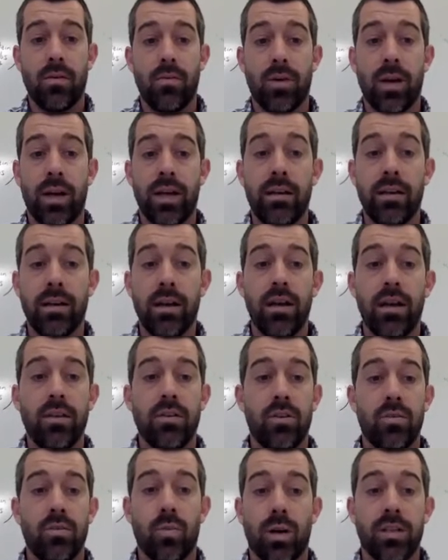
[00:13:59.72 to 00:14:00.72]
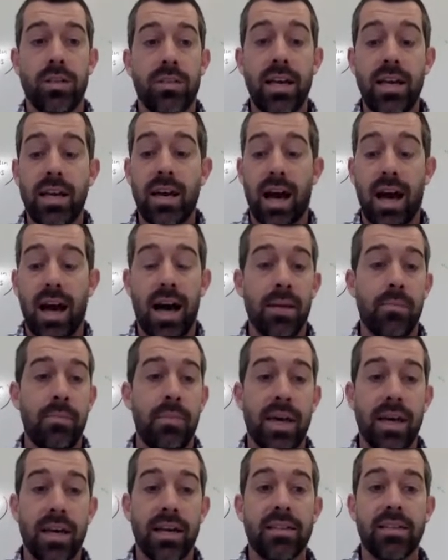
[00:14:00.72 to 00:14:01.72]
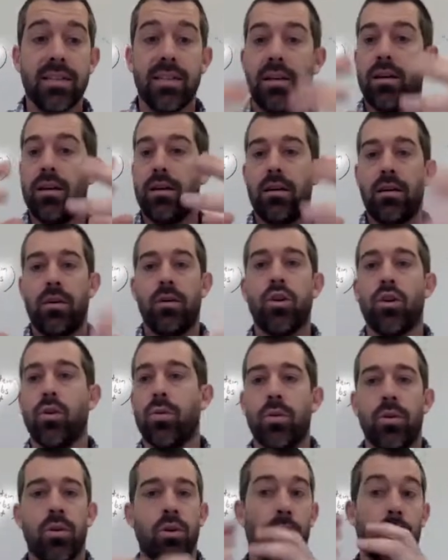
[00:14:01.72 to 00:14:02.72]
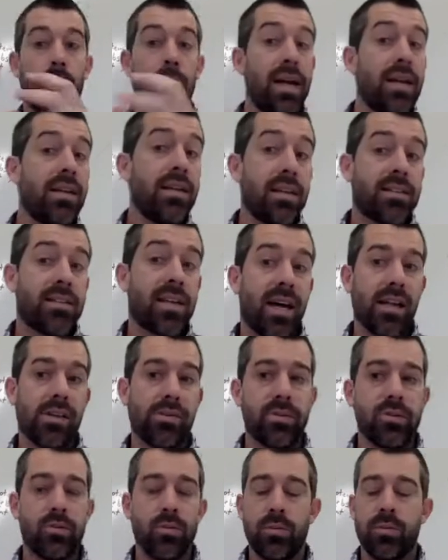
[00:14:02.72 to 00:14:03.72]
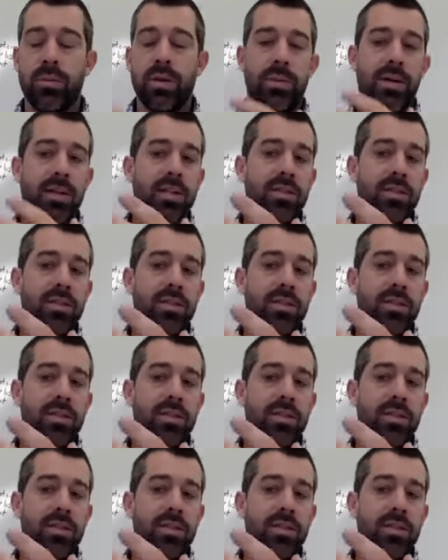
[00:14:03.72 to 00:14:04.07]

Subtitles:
Right? You want to say, I picked your maintenance calories would have been about